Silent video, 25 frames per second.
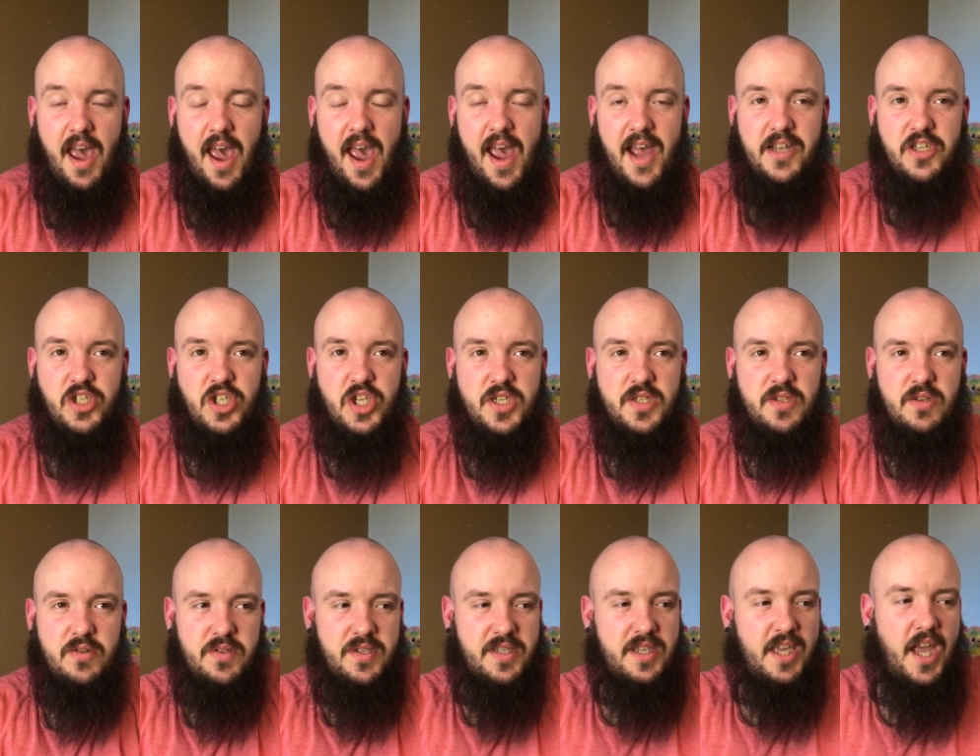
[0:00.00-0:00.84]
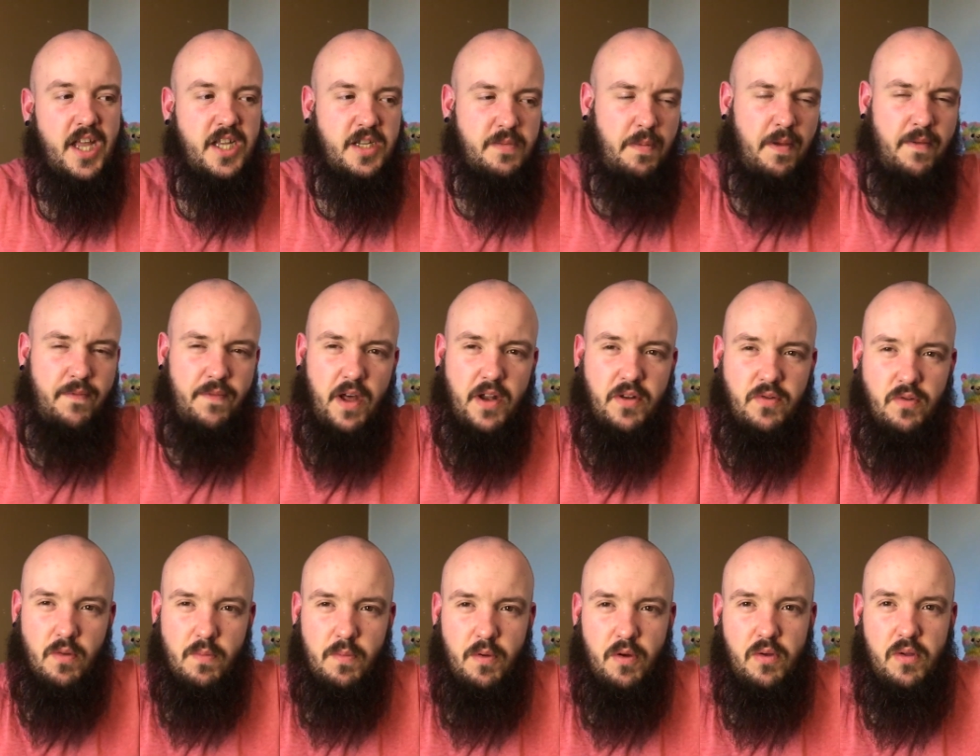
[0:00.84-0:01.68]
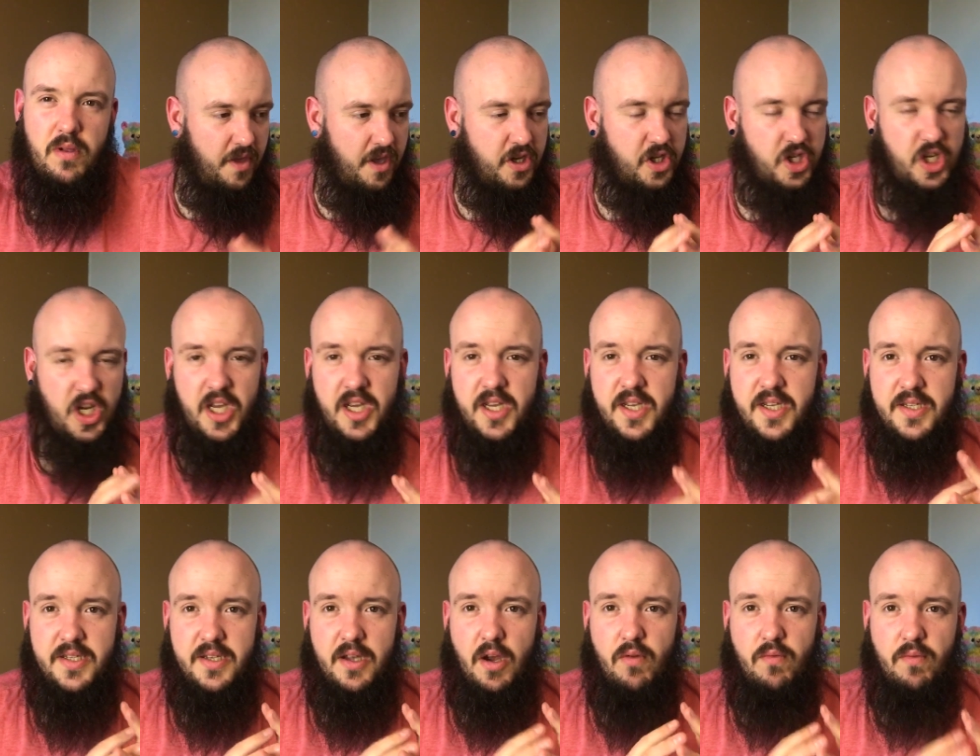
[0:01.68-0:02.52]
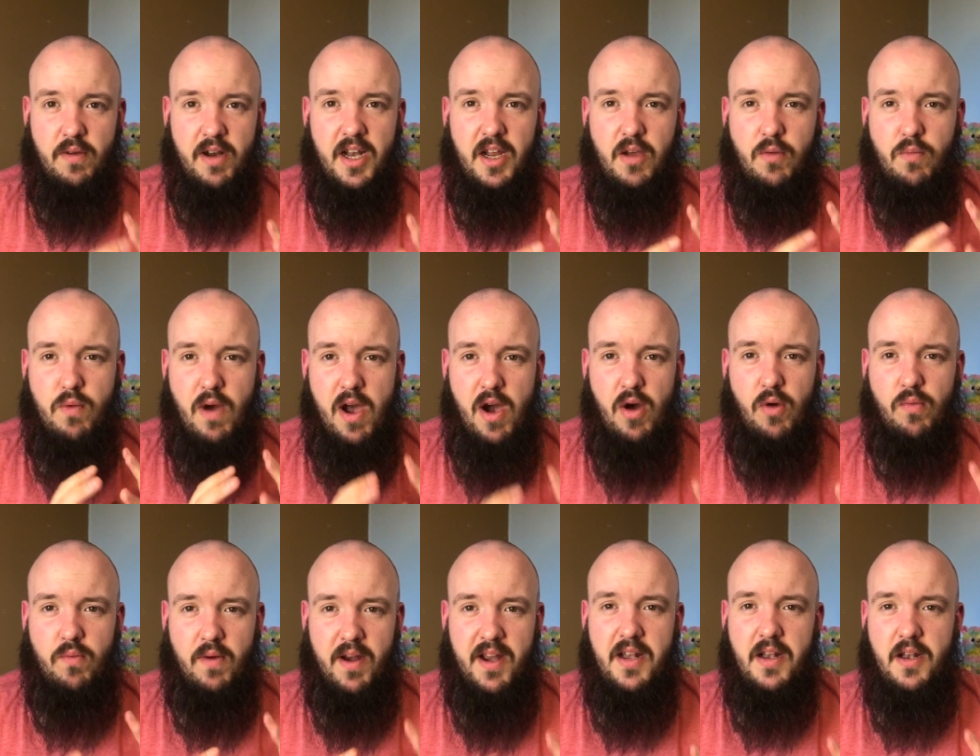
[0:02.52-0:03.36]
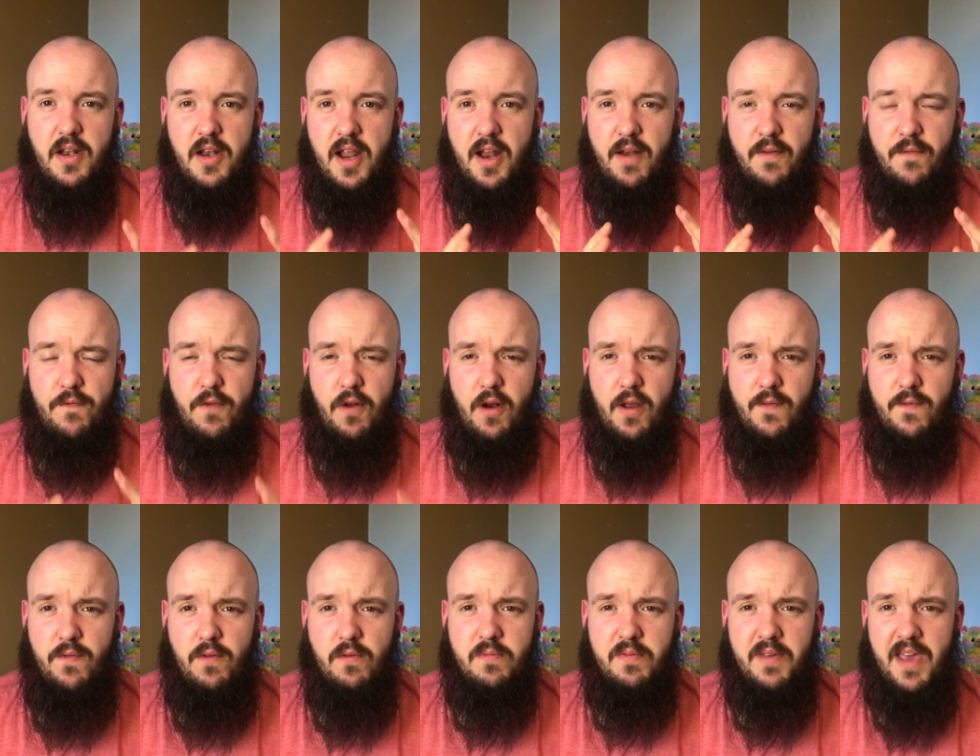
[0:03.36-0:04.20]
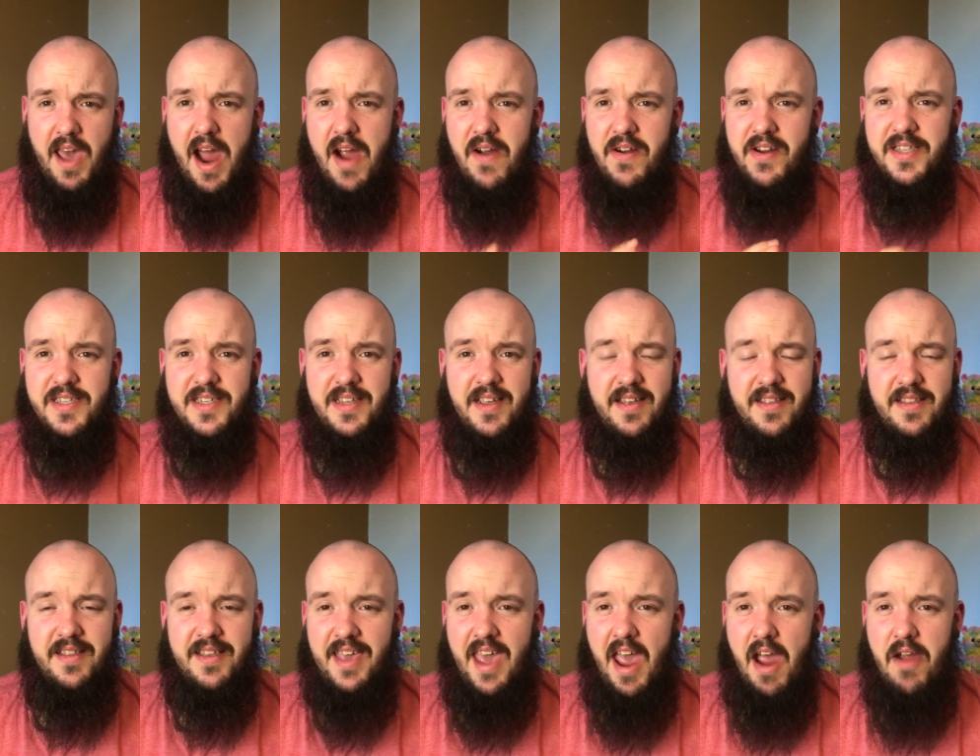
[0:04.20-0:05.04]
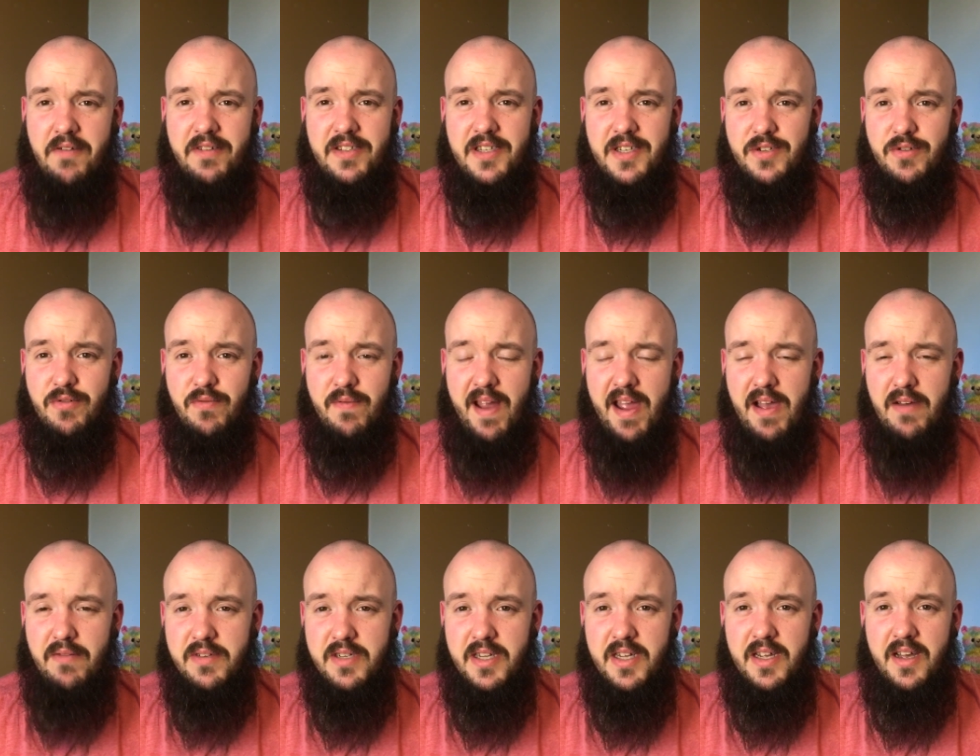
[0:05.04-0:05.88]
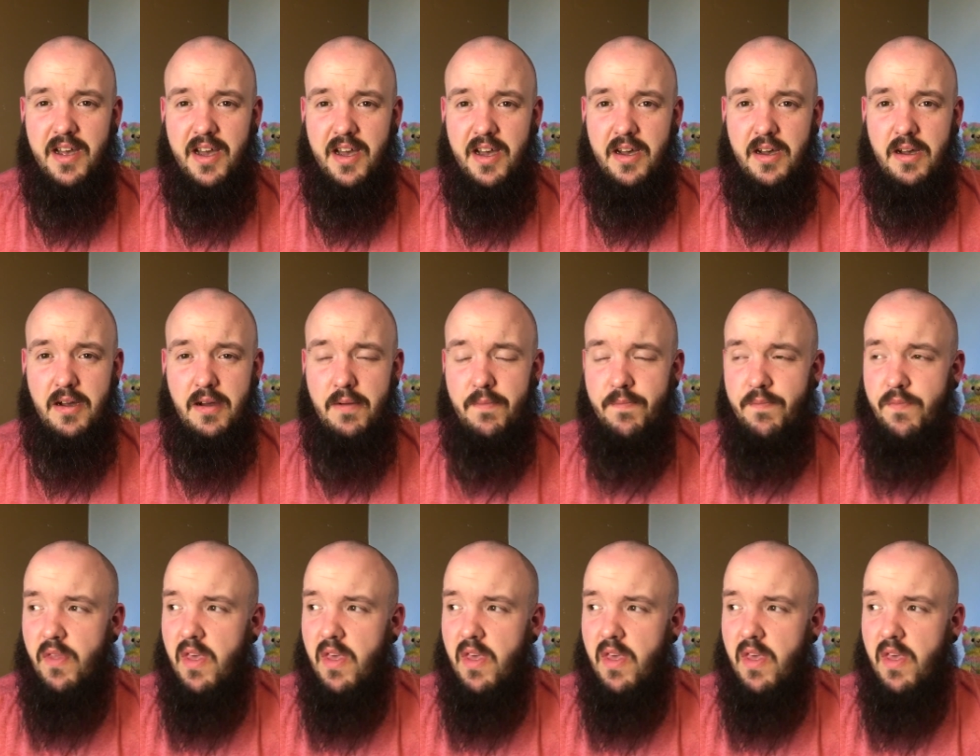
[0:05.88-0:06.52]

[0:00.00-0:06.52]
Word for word: And she's not scared to be vulnerable. She is a really well-written and fully formed character, and the characters around her are.